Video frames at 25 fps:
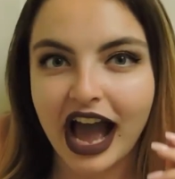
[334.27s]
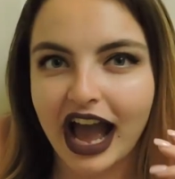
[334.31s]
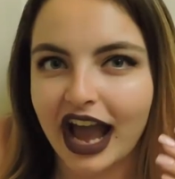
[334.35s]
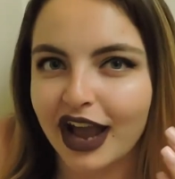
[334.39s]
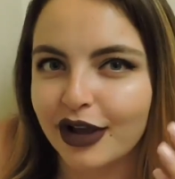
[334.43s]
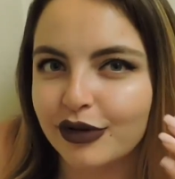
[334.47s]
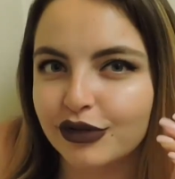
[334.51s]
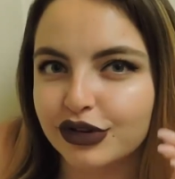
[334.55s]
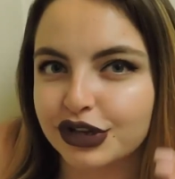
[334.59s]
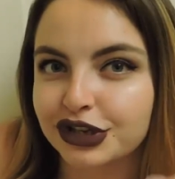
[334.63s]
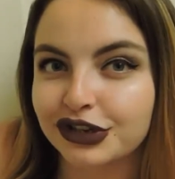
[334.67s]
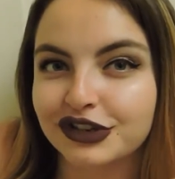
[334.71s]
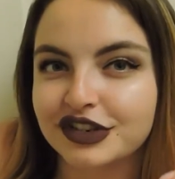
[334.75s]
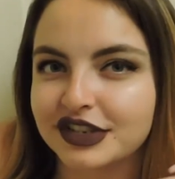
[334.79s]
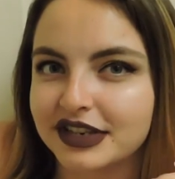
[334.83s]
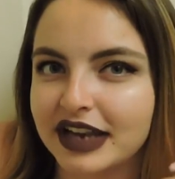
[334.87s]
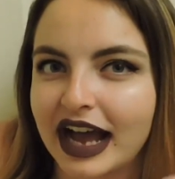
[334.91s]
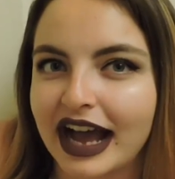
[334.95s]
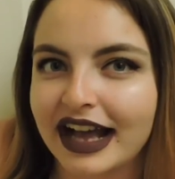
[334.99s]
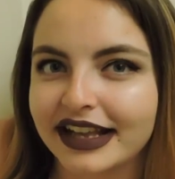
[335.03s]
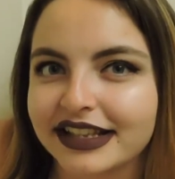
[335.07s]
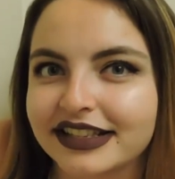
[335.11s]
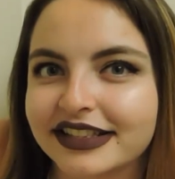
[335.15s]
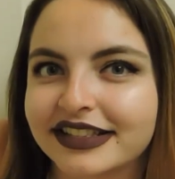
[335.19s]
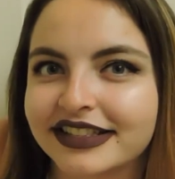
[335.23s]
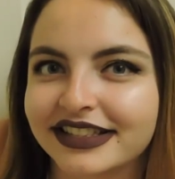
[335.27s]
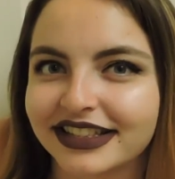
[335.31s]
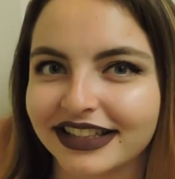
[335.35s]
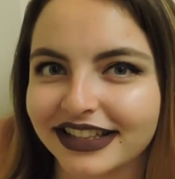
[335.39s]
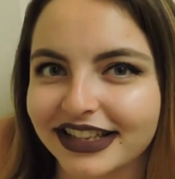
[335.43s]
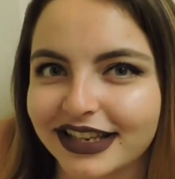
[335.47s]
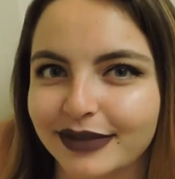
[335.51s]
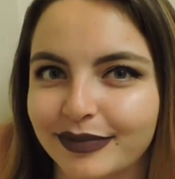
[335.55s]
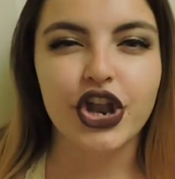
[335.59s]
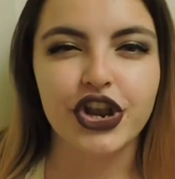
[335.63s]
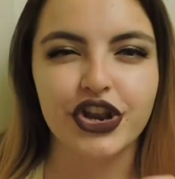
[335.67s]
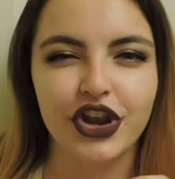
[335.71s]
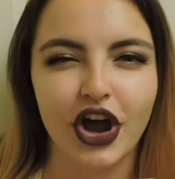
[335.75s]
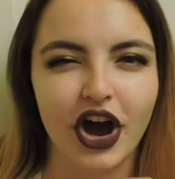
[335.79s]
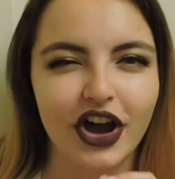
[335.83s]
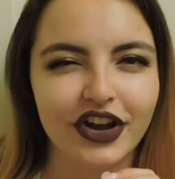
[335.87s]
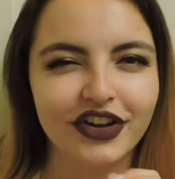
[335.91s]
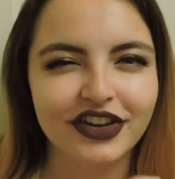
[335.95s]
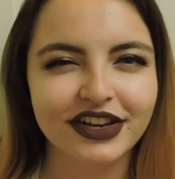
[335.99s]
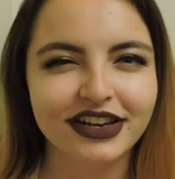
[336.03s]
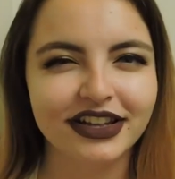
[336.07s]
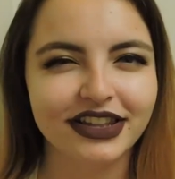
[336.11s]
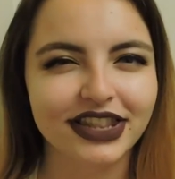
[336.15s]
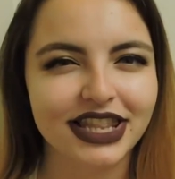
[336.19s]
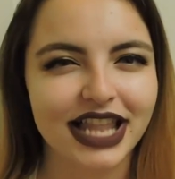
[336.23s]
I could not sleep.
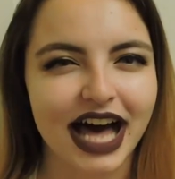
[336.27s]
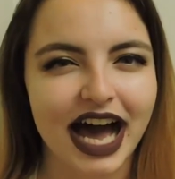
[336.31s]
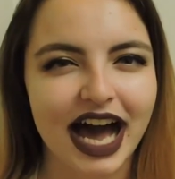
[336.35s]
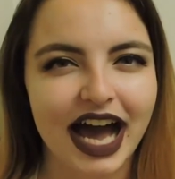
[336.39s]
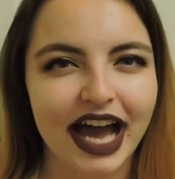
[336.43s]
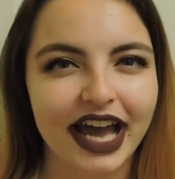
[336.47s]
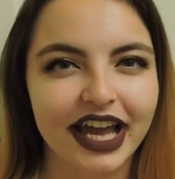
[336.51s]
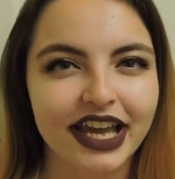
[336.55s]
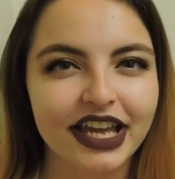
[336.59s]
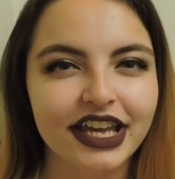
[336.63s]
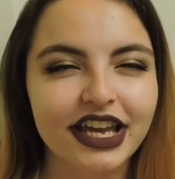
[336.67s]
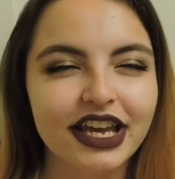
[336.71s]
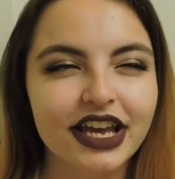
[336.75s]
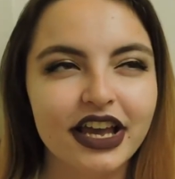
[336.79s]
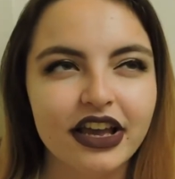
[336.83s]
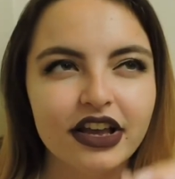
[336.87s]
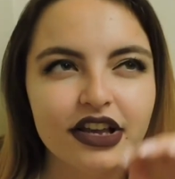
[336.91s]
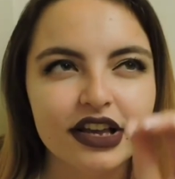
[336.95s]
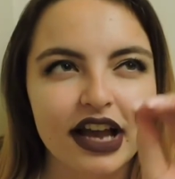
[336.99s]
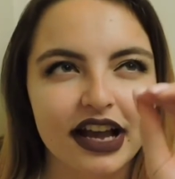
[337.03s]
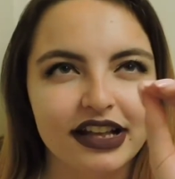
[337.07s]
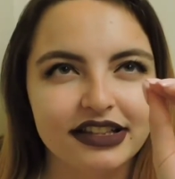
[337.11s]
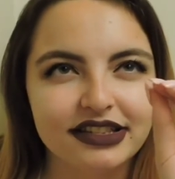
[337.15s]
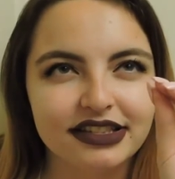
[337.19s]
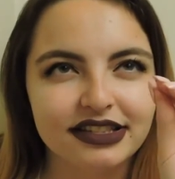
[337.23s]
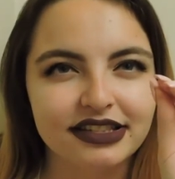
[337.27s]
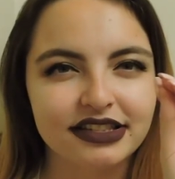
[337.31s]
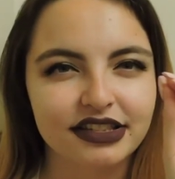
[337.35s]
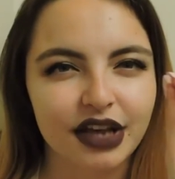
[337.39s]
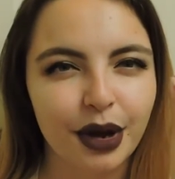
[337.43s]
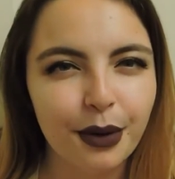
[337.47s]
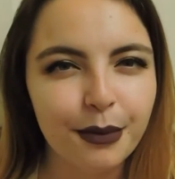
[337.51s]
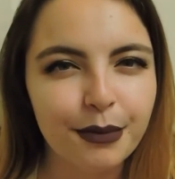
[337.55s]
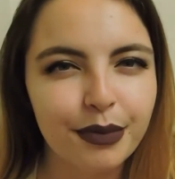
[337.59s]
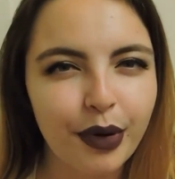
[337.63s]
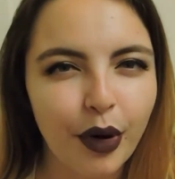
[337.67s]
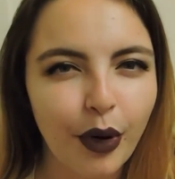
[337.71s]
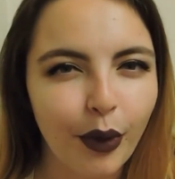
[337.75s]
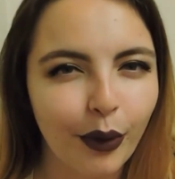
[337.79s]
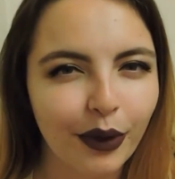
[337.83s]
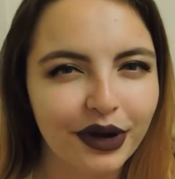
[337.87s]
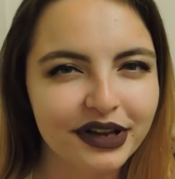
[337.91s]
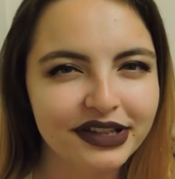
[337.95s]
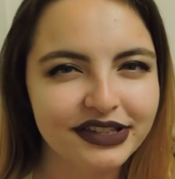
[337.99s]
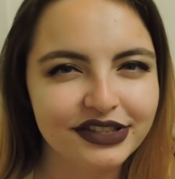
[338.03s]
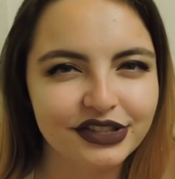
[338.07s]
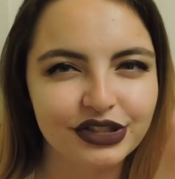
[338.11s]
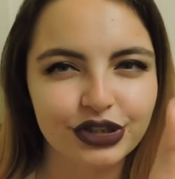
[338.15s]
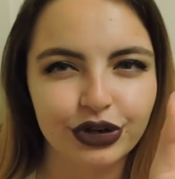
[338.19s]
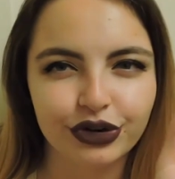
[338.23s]
Not gonna lie, at some
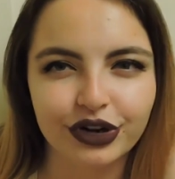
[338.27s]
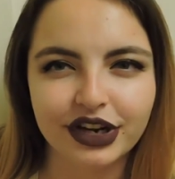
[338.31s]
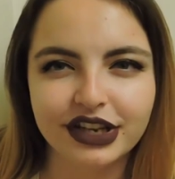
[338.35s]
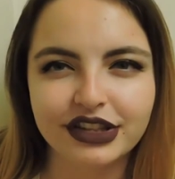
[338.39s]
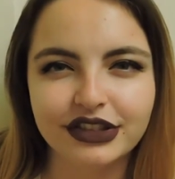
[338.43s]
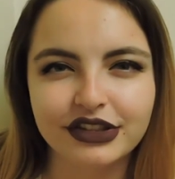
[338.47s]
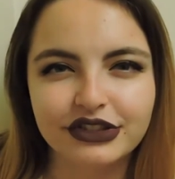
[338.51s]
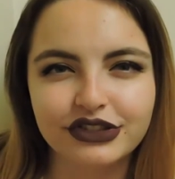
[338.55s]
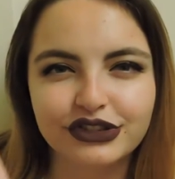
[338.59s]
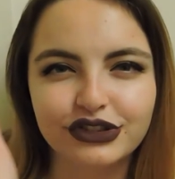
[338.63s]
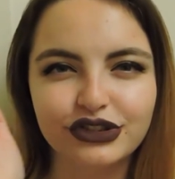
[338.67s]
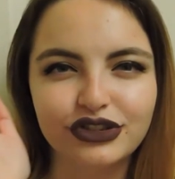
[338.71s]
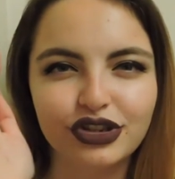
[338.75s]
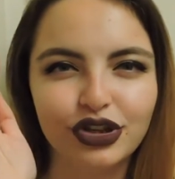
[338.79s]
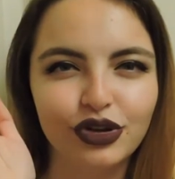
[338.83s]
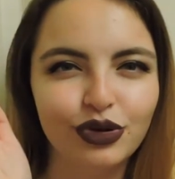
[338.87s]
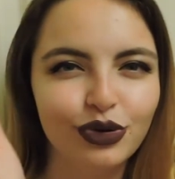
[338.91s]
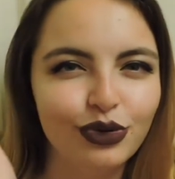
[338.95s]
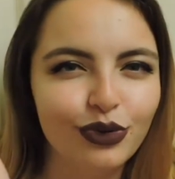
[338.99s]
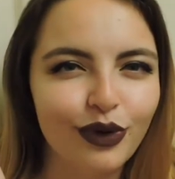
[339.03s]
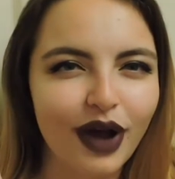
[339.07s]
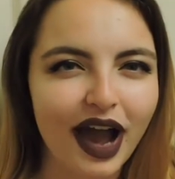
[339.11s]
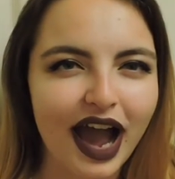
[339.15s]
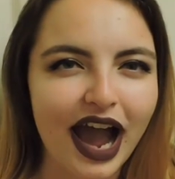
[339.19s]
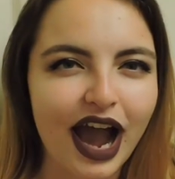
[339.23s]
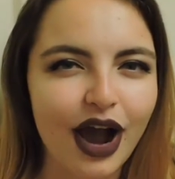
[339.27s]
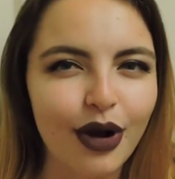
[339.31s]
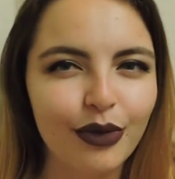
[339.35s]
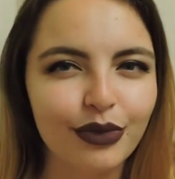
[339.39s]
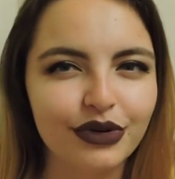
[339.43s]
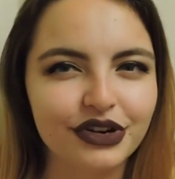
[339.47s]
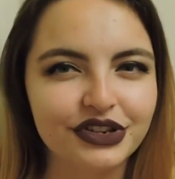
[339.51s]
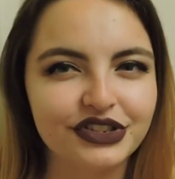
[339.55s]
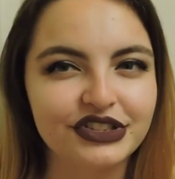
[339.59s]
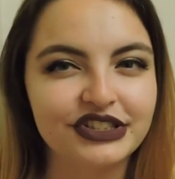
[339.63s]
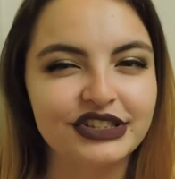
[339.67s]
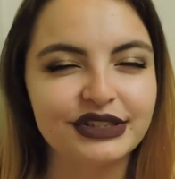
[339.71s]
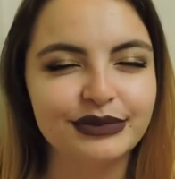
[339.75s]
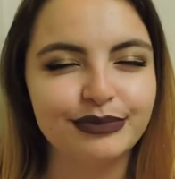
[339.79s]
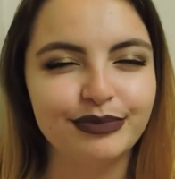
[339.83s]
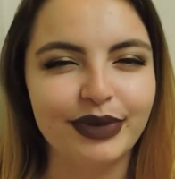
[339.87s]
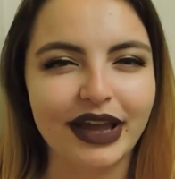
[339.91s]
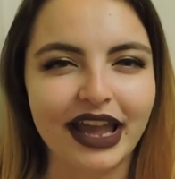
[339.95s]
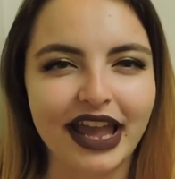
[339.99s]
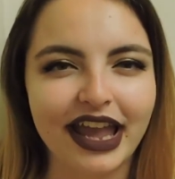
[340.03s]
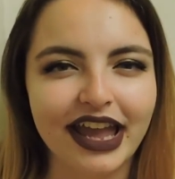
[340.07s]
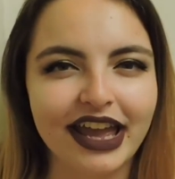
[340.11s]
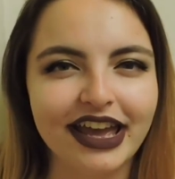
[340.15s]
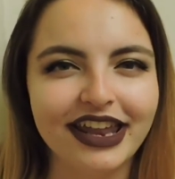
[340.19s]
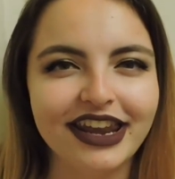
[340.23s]
points during this 2-hour
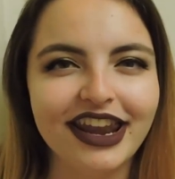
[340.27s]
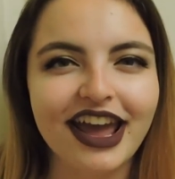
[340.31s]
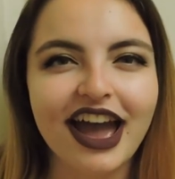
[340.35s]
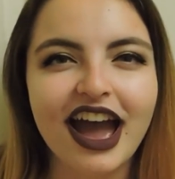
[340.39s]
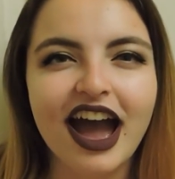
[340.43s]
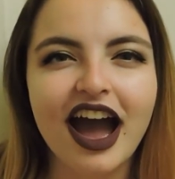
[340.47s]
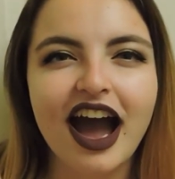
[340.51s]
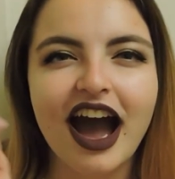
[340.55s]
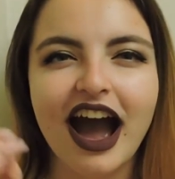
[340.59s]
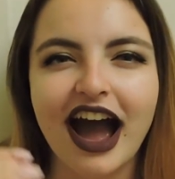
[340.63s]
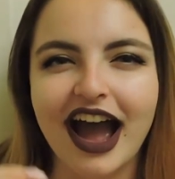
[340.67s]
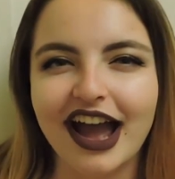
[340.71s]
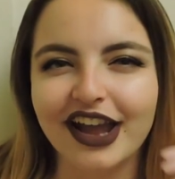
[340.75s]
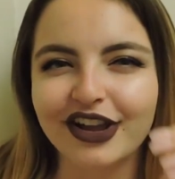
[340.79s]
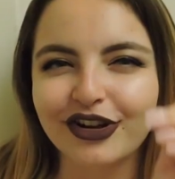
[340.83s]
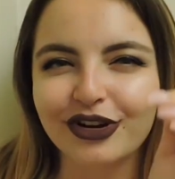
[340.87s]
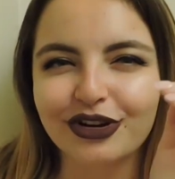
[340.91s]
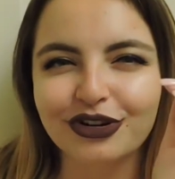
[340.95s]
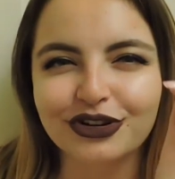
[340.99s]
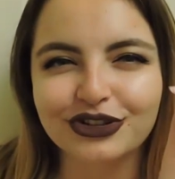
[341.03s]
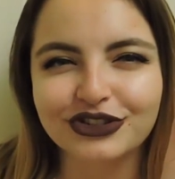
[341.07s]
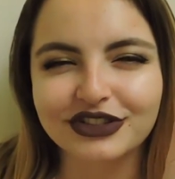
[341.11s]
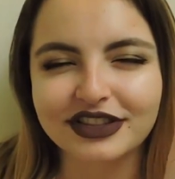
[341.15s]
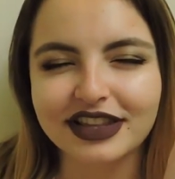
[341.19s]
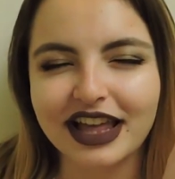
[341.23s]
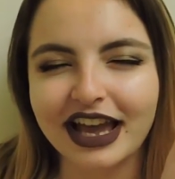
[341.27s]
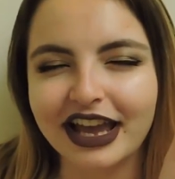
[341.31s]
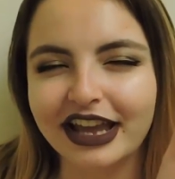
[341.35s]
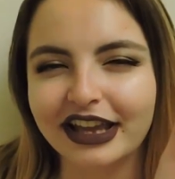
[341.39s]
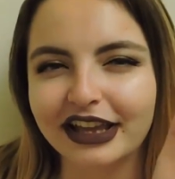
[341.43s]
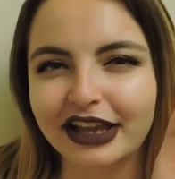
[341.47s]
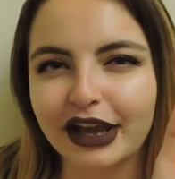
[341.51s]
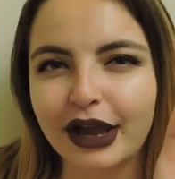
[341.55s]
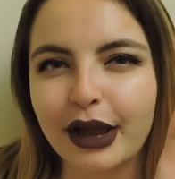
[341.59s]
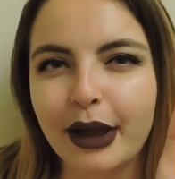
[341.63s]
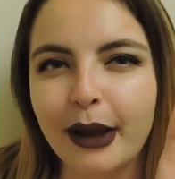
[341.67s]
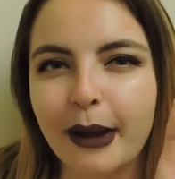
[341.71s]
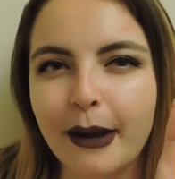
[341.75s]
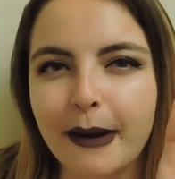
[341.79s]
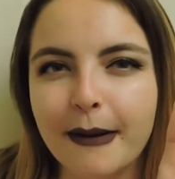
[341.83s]
span, I heard like